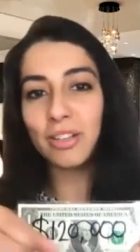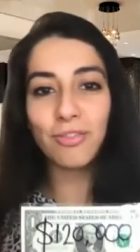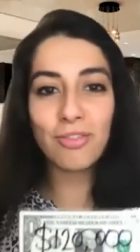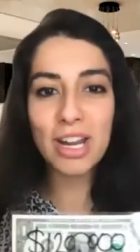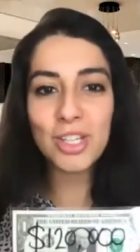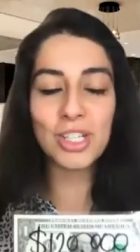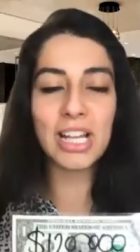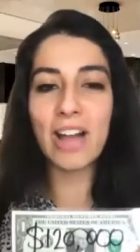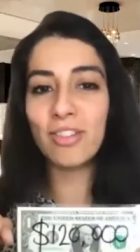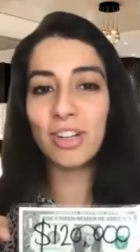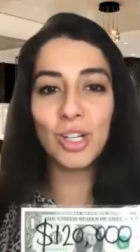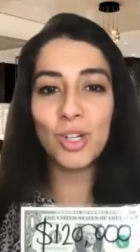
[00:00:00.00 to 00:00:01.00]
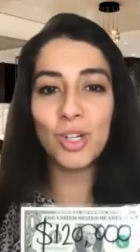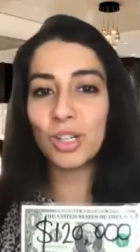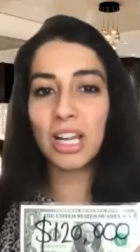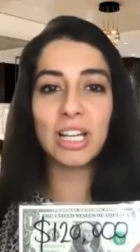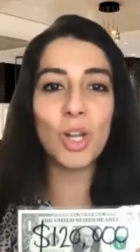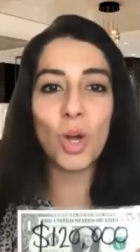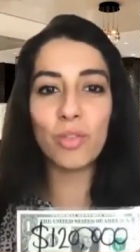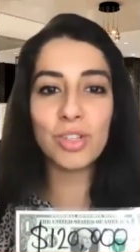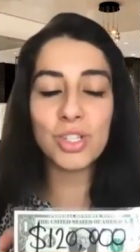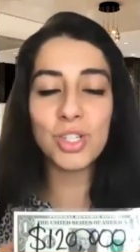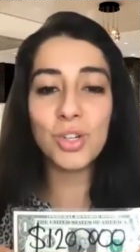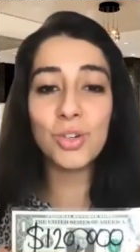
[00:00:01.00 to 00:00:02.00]
fridge and having a look like a lot of
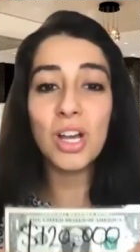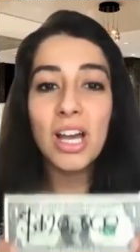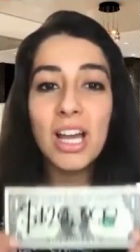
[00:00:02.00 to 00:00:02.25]
us do.